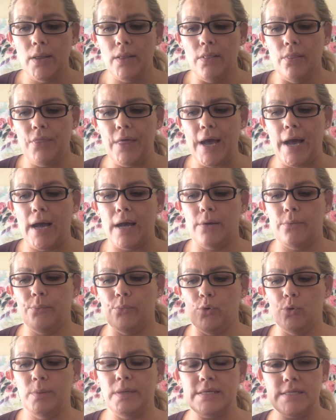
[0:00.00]
that
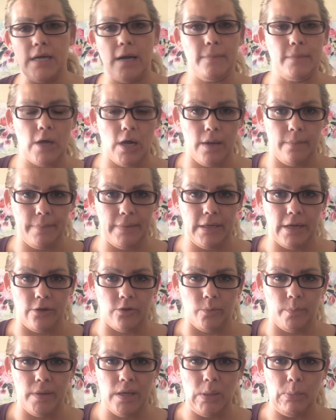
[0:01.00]
Ruby stopped copying
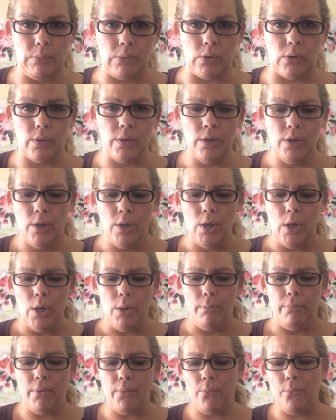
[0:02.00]
other people,
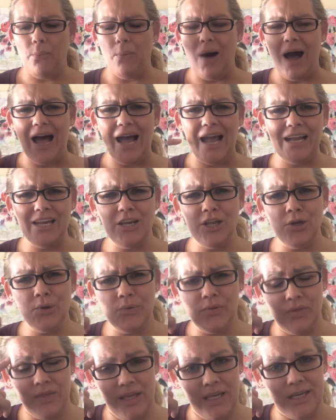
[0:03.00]
but why do you
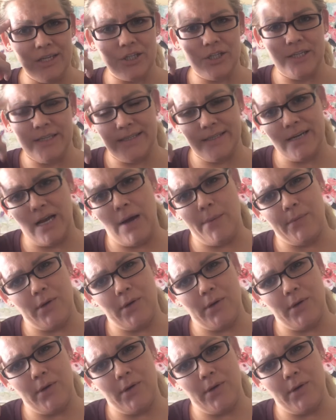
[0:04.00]
think she stopped